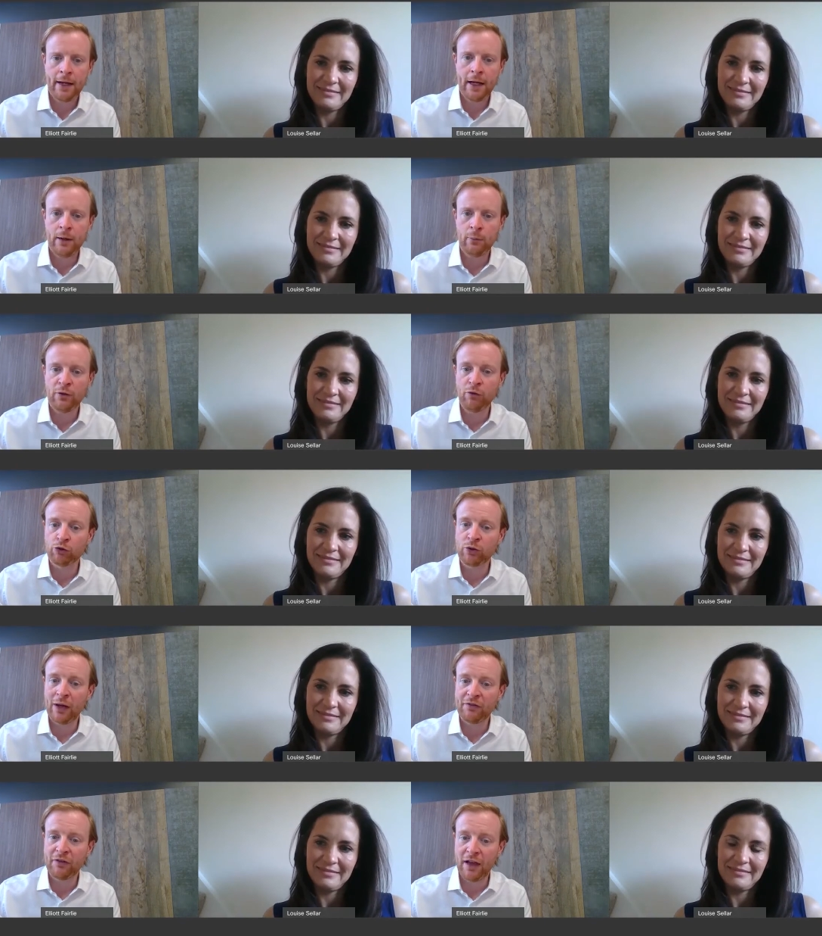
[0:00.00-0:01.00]
Speaker 1: Um, we've
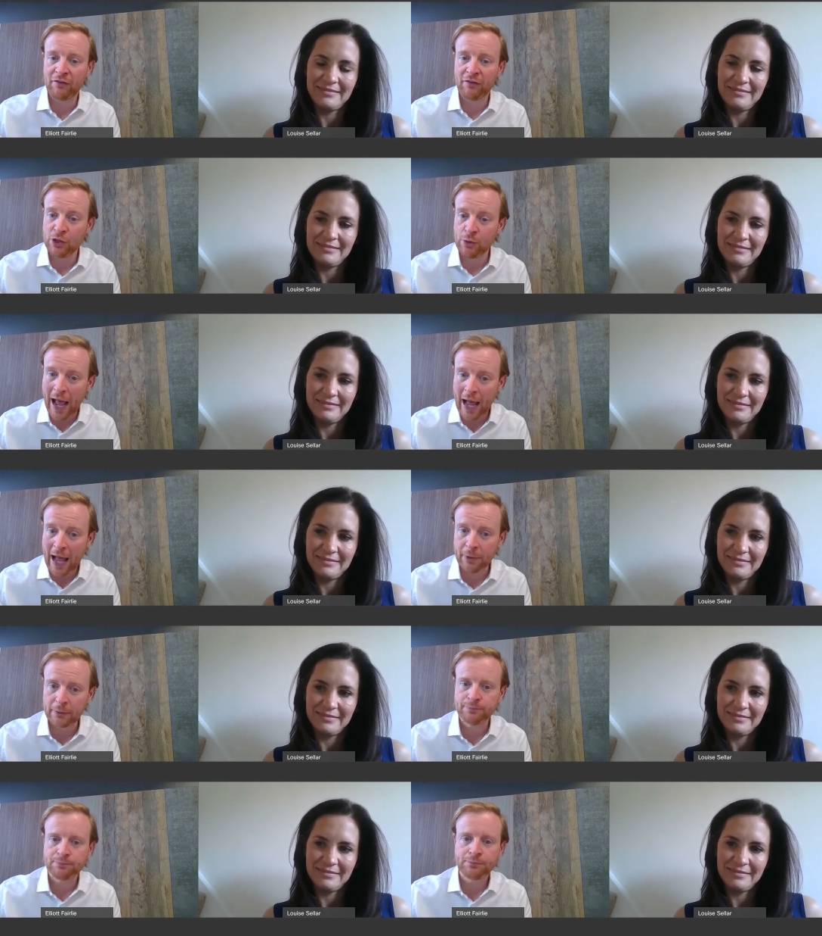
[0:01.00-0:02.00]
also had, had, the new
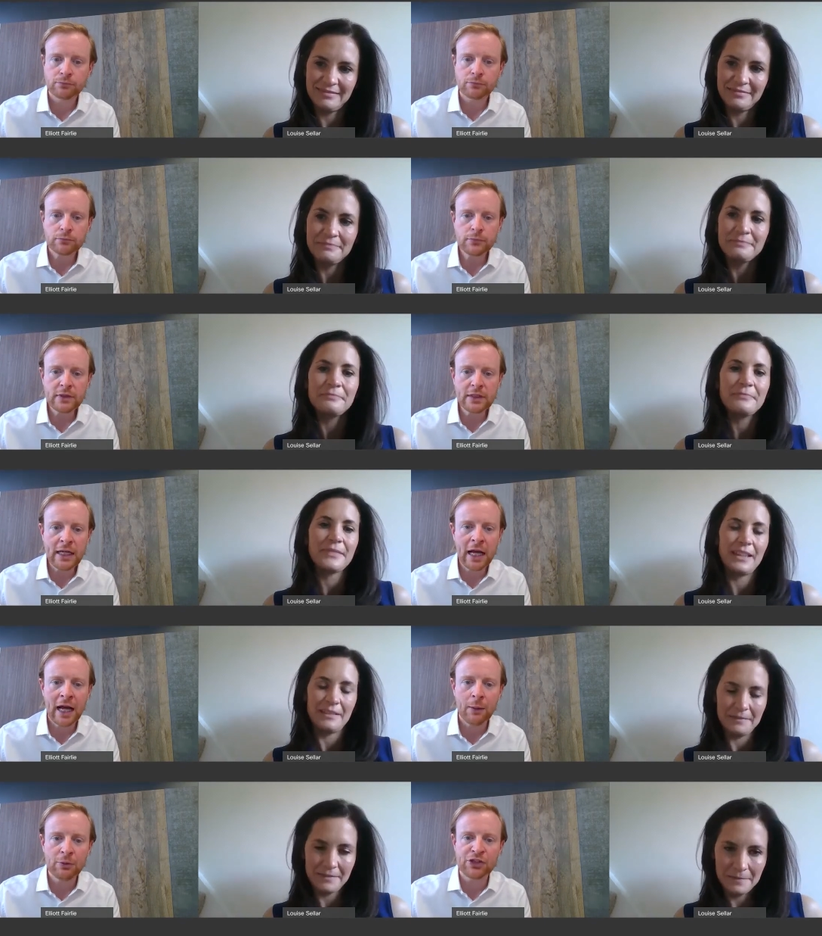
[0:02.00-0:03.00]
app,
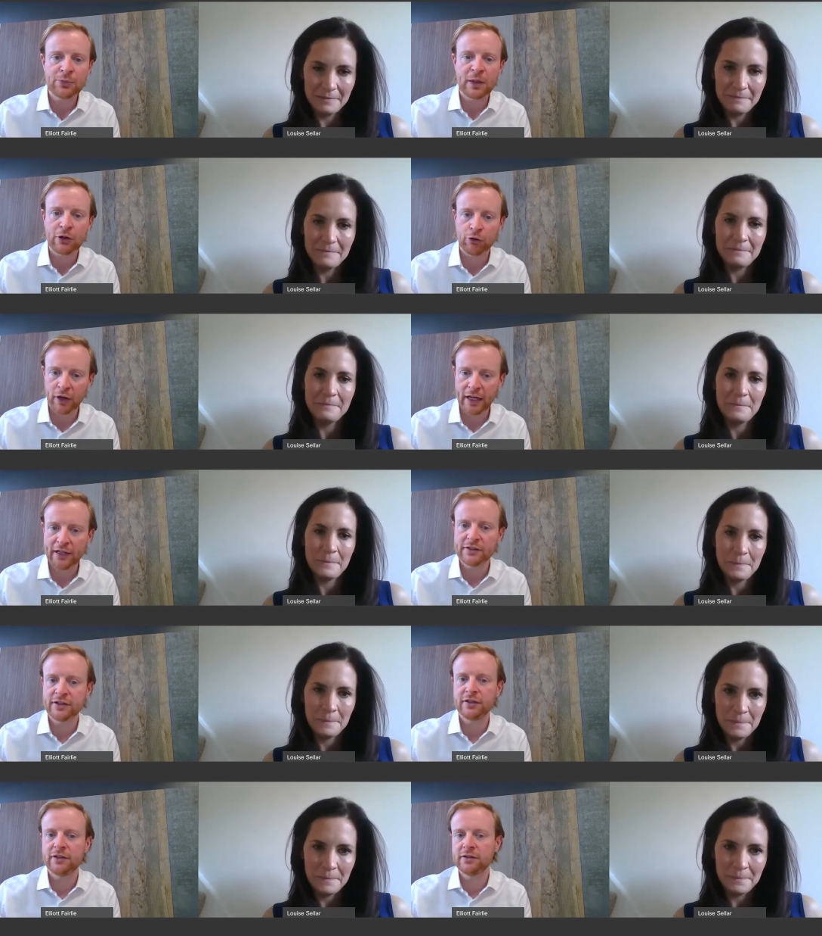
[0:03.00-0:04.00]
um, which has been
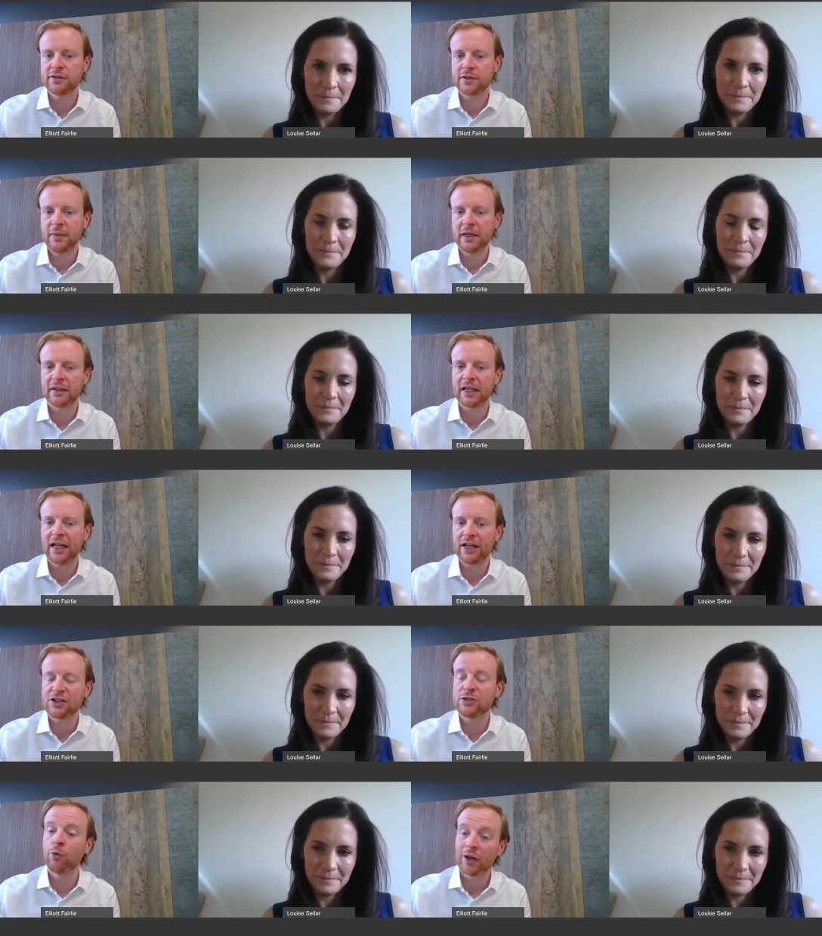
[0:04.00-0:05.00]
created to, to make the
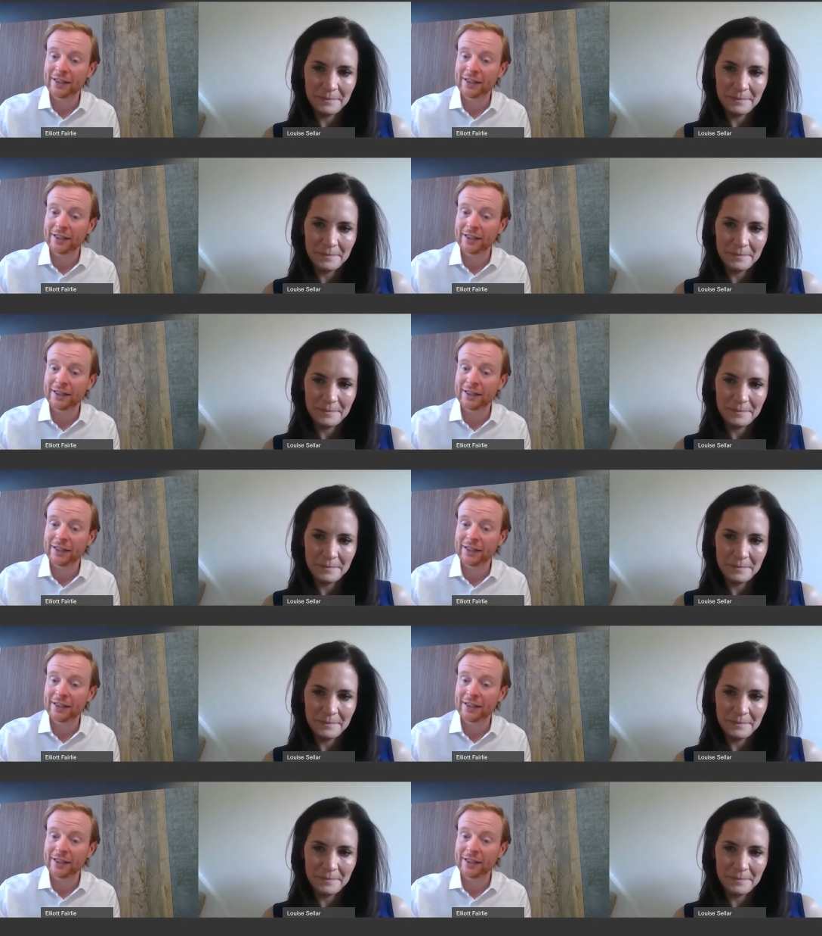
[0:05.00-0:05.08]
collection more